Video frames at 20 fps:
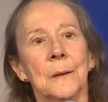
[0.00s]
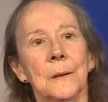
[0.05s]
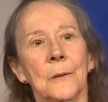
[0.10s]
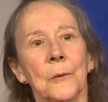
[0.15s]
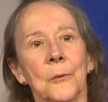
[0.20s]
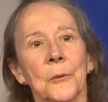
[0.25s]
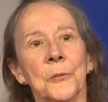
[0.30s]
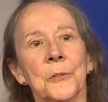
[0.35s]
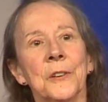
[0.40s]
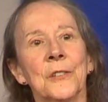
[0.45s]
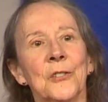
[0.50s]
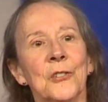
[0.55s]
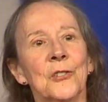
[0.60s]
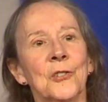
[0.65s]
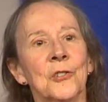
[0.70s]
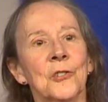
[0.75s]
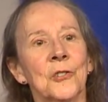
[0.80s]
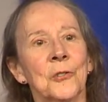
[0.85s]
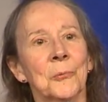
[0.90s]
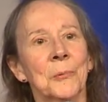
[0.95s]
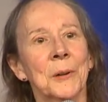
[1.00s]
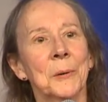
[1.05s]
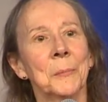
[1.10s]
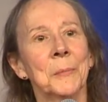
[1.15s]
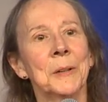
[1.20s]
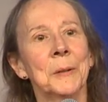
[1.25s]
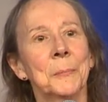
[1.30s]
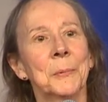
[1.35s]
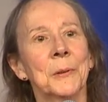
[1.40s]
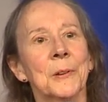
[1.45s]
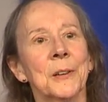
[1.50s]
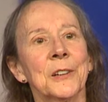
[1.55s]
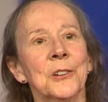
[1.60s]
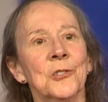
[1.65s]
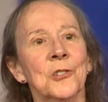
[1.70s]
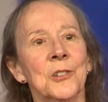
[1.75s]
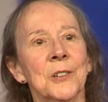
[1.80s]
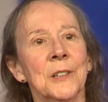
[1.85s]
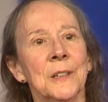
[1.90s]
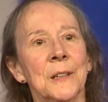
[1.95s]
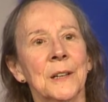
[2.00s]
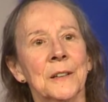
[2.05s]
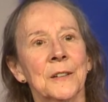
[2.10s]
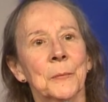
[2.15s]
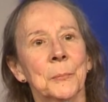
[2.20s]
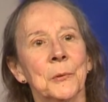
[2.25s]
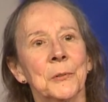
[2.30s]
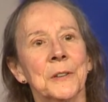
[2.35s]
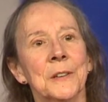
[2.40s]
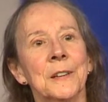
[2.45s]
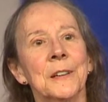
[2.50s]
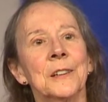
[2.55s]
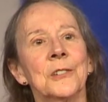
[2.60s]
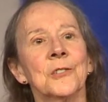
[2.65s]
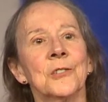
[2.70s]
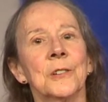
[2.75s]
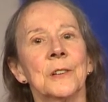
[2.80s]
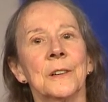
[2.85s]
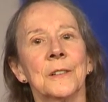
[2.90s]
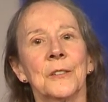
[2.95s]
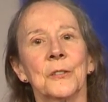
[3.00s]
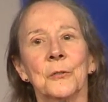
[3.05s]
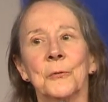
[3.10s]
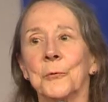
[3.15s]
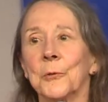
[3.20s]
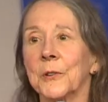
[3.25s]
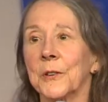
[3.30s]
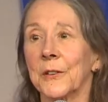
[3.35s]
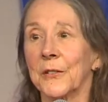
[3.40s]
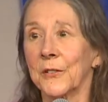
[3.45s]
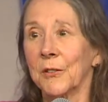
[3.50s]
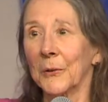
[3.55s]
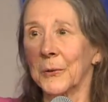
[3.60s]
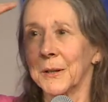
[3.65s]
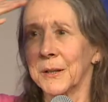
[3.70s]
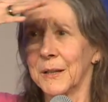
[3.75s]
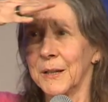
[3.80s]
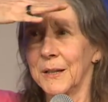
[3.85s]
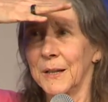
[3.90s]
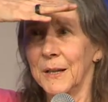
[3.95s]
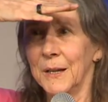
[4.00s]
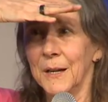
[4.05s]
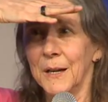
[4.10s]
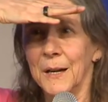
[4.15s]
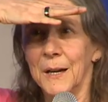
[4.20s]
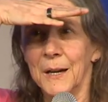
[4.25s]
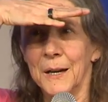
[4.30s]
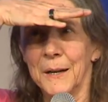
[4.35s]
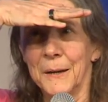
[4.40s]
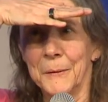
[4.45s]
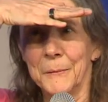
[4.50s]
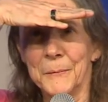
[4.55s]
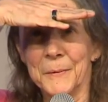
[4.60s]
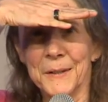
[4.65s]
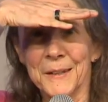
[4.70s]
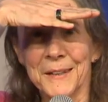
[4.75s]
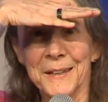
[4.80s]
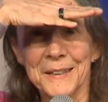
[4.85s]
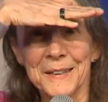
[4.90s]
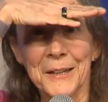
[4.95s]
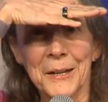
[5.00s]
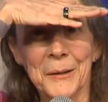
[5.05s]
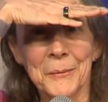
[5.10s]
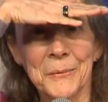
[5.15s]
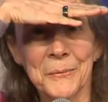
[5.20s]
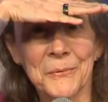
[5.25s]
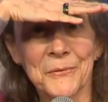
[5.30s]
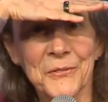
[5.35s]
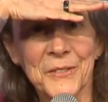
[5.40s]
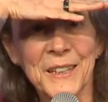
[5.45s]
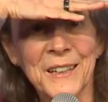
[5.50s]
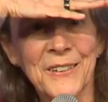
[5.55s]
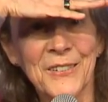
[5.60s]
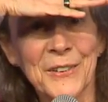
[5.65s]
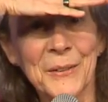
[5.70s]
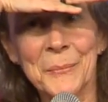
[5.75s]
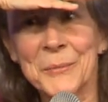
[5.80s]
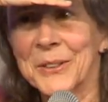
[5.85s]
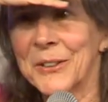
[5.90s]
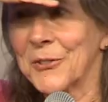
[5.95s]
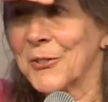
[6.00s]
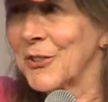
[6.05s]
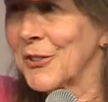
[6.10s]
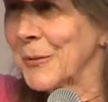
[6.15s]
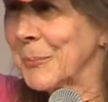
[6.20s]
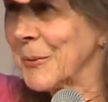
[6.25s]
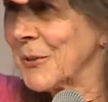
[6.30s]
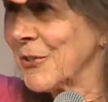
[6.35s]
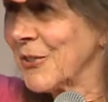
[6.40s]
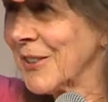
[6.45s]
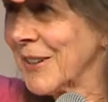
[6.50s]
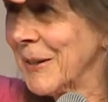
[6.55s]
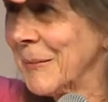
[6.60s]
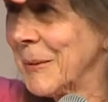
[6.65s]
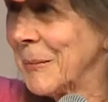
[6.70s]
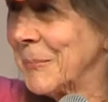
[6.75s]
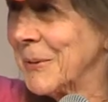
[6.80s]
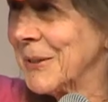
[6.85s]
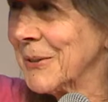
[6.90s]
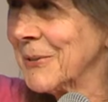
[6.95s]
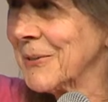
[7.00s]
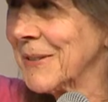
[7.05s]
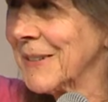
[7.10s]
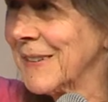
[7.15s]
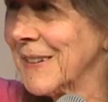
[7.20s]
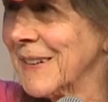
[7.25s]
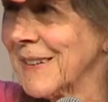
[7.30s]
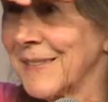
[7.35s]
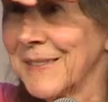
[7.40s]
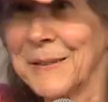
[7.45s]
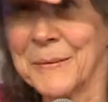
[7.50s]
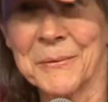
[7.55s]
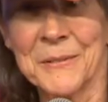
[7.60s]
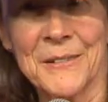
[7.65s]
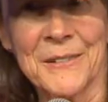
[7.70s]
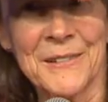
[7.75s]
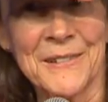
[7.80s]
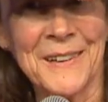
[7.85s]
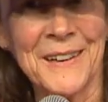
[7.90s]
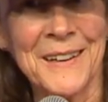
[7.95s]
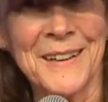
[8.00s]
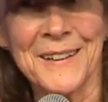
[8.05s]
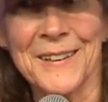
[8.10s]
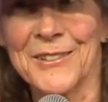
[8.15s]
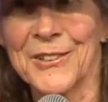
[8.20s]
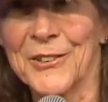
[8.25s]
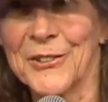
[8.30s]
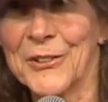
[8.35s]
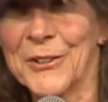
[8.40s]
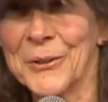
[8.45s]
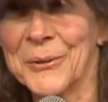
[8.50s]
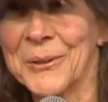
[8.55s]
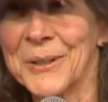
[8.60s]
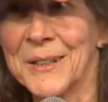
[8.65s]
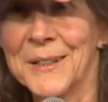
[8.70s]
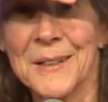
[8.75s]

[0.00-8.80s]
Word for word: all these issues around manipulation and exploitation and so forth and so on. Uh, again, I think someone else is supposed to come up here and take the stage, so.